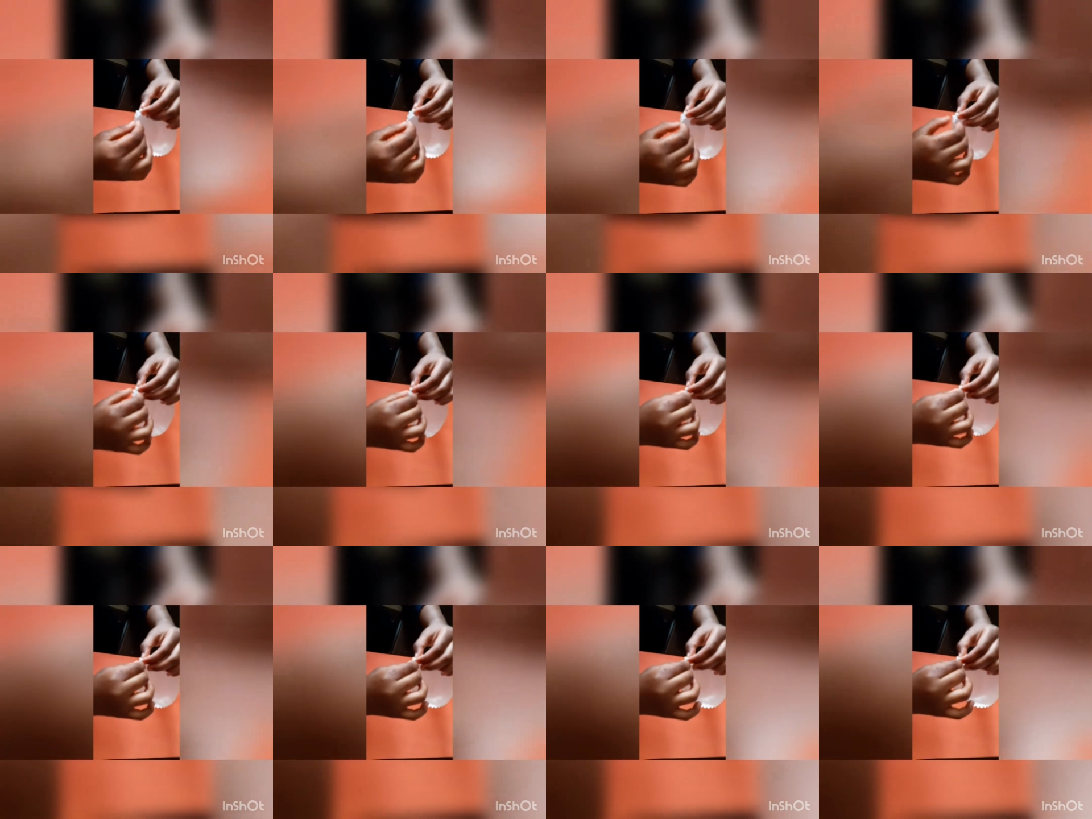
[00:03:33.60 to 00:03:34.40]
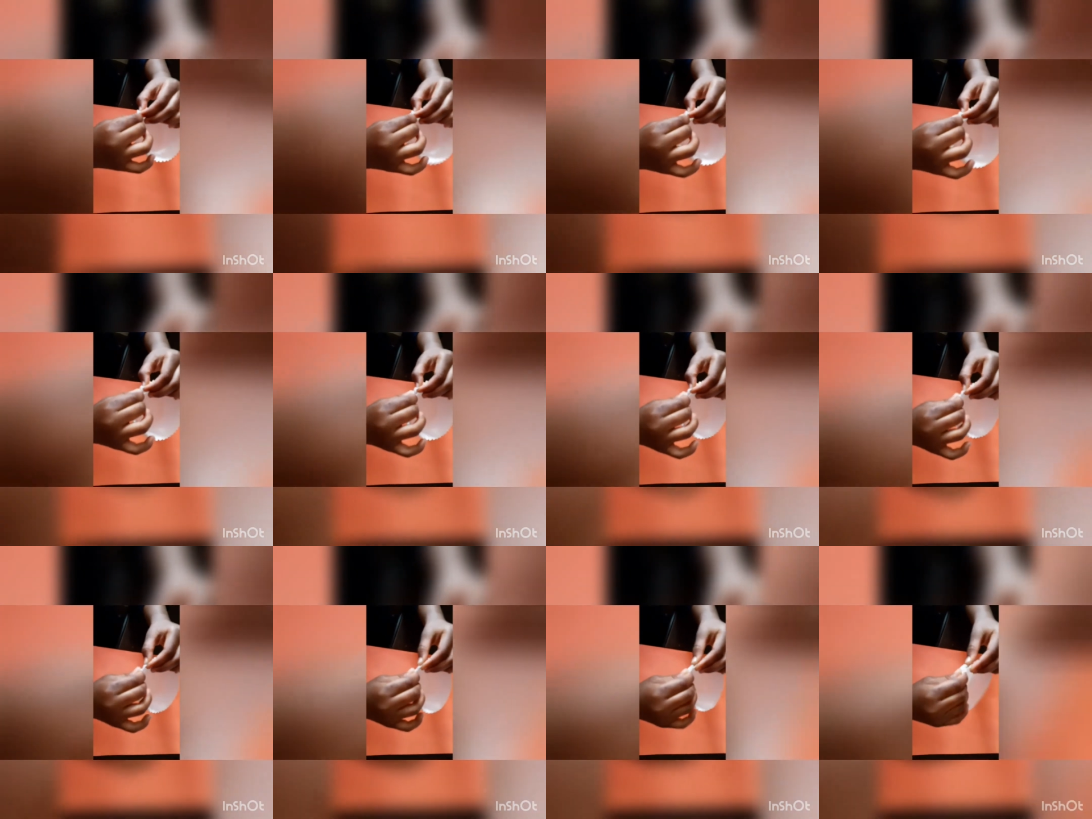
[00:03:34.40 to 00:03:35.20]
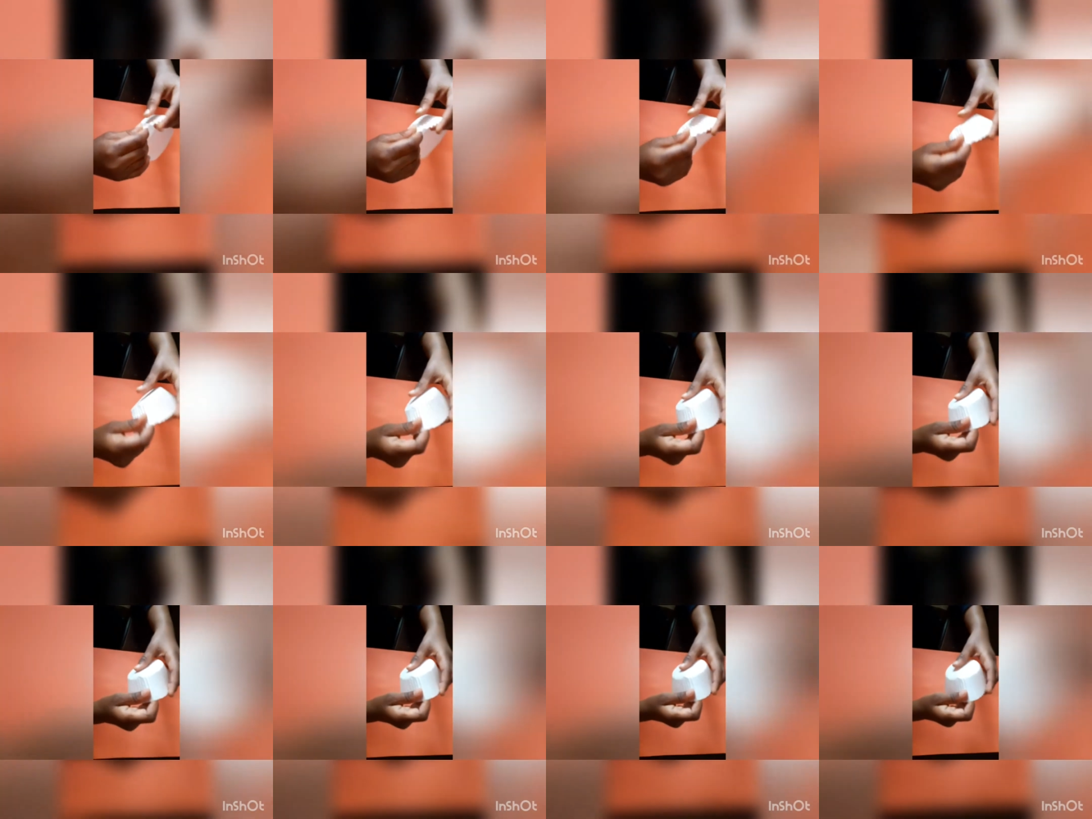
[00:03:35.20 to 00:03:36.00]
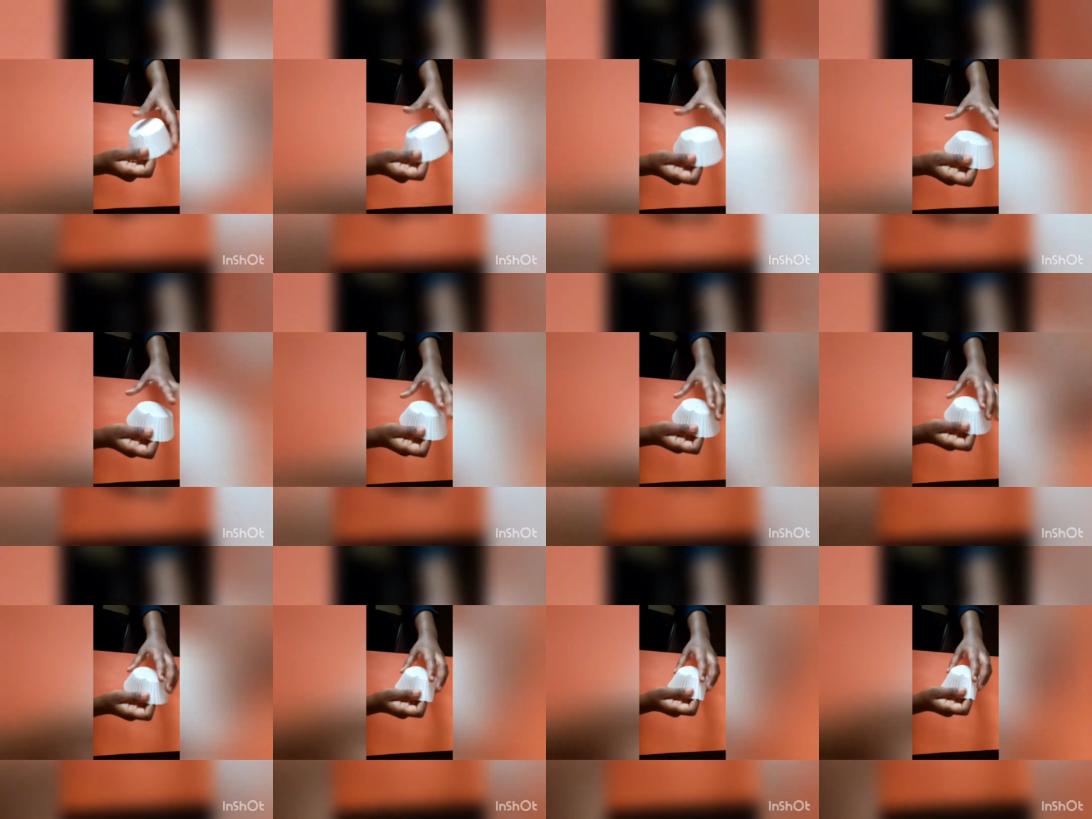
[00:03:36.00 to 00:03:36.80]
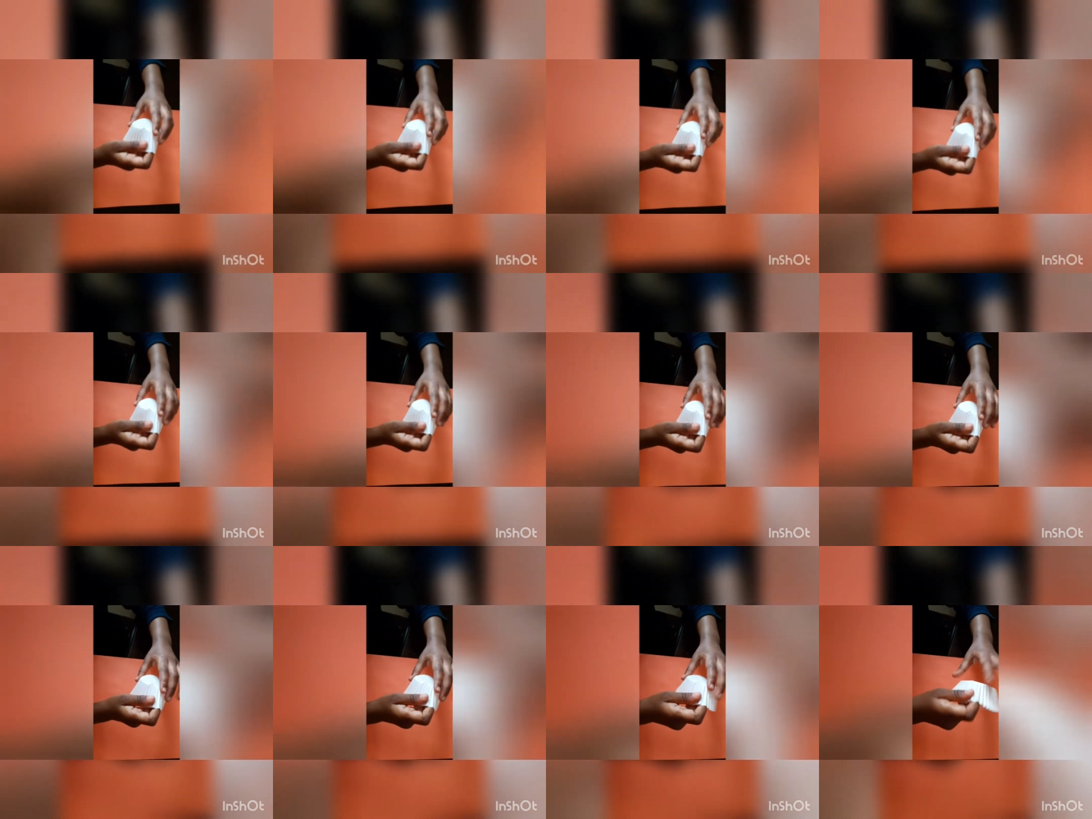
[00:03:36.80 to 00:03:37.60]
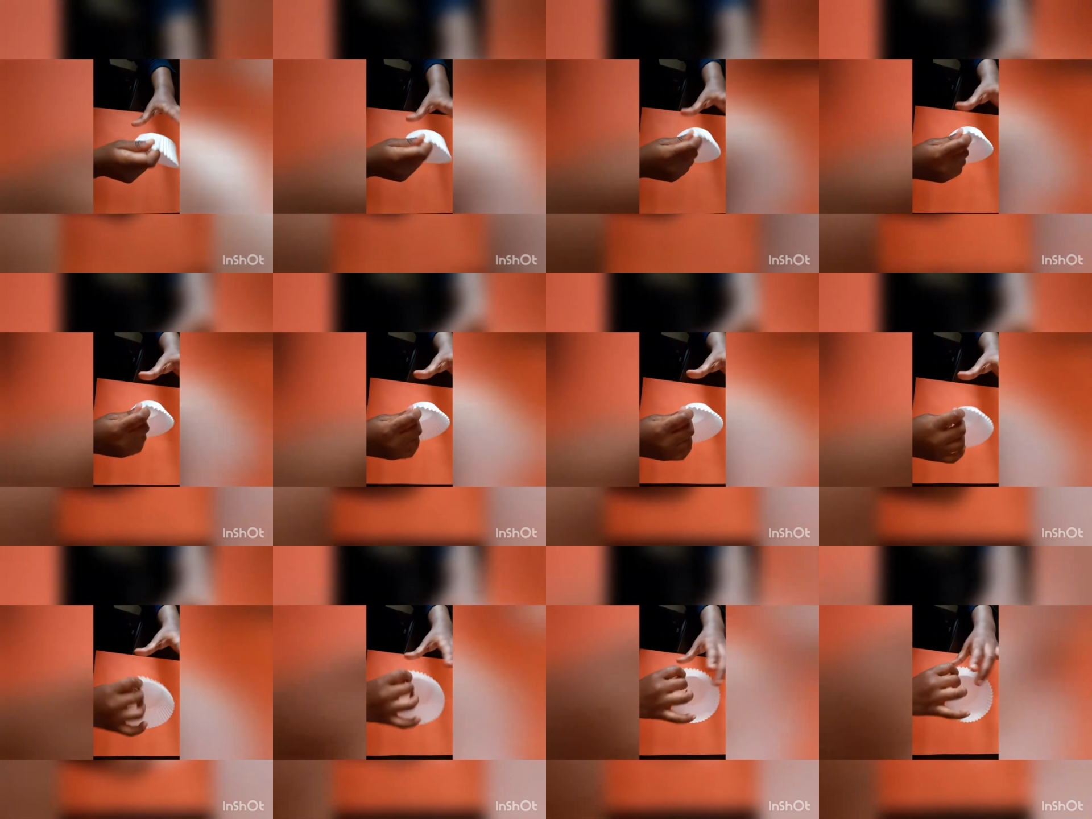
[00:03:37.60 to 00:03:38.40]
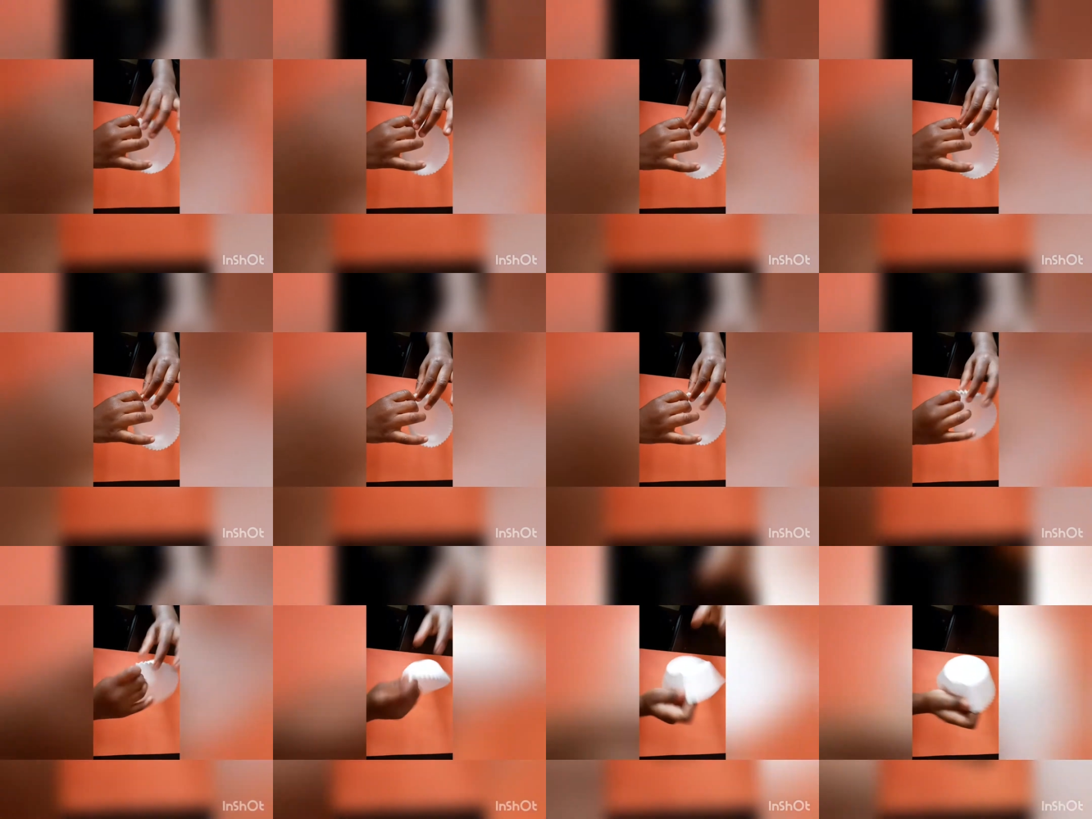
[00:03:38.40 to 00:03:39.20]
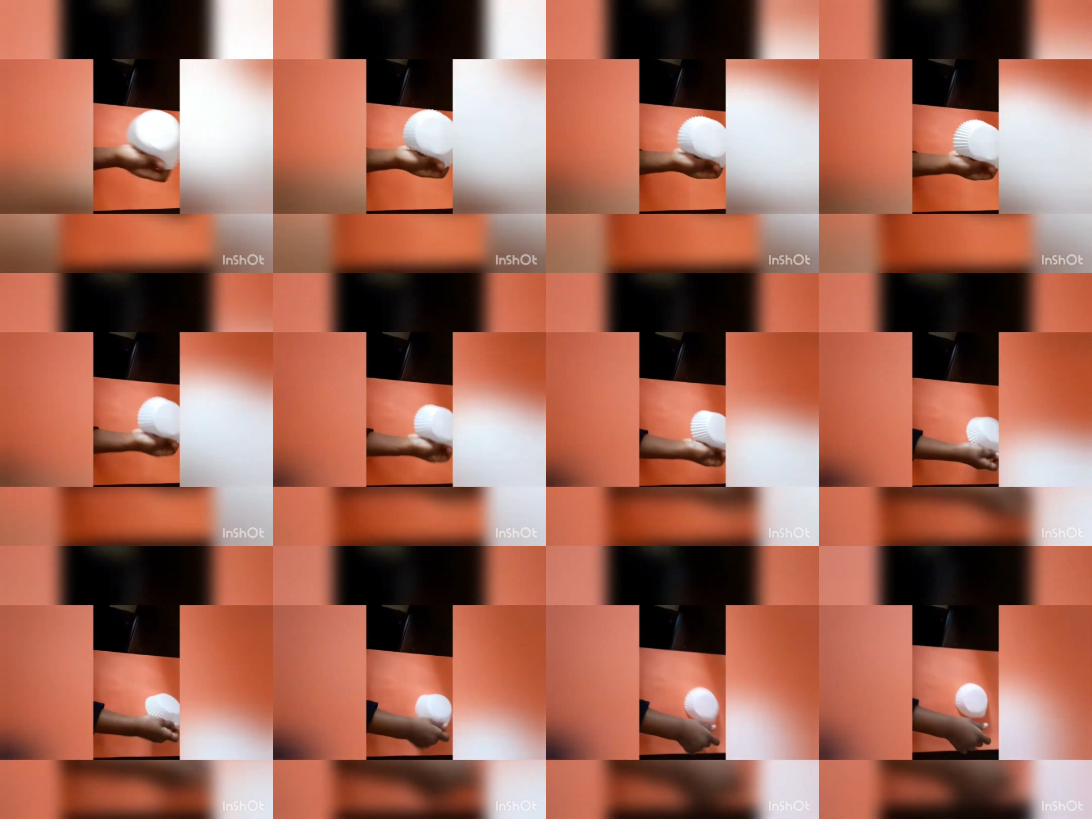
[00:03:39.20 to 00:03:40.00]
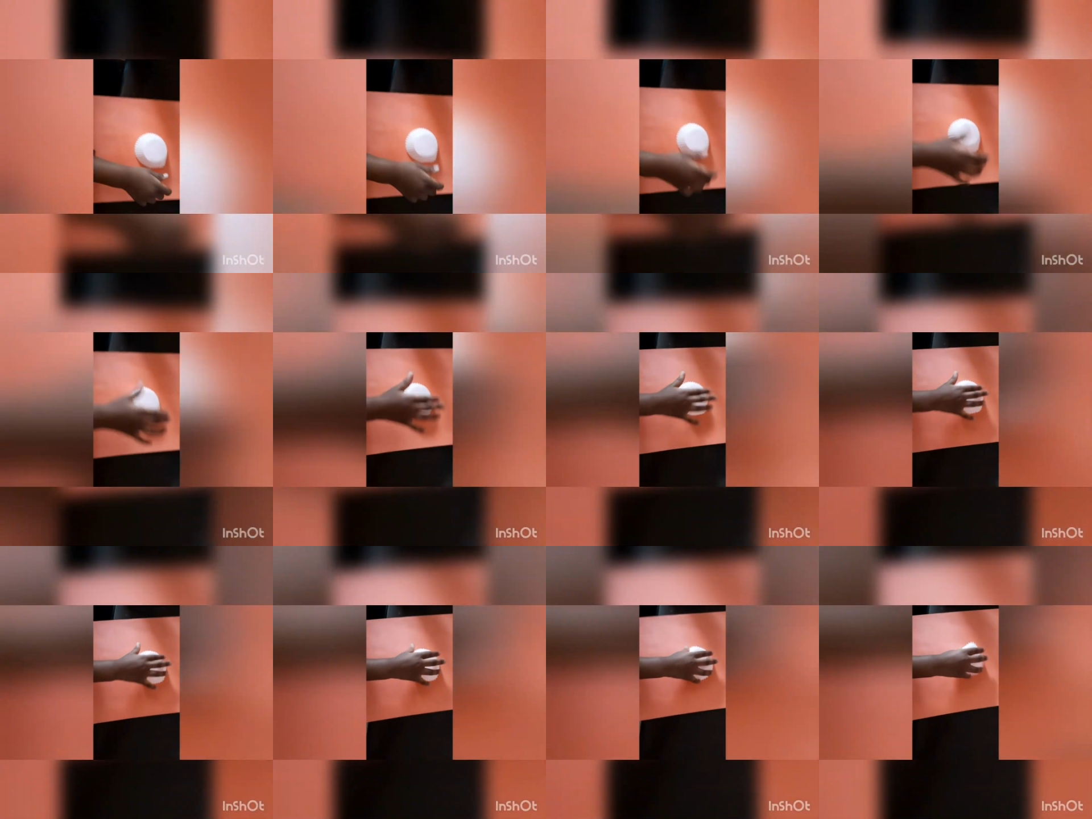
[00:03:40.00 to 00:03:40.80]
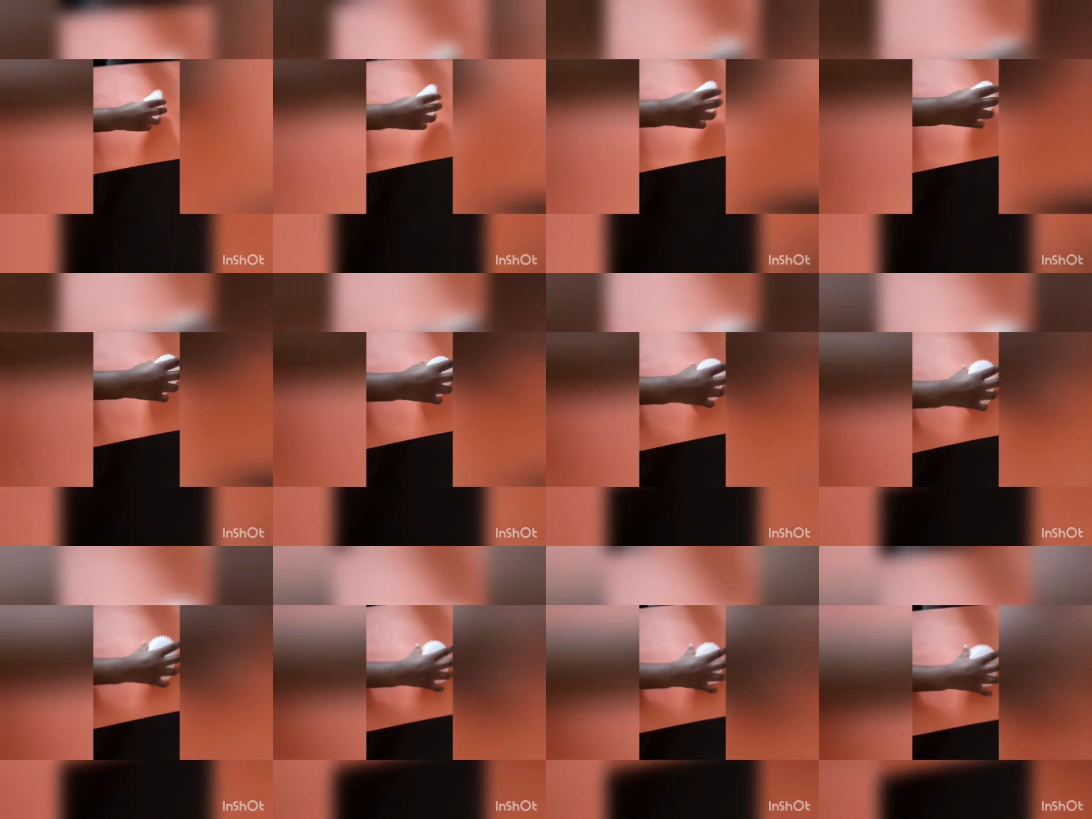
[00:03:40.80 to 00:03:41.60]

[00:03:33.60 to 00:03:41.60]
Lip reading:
Nobody's mouth can be seen.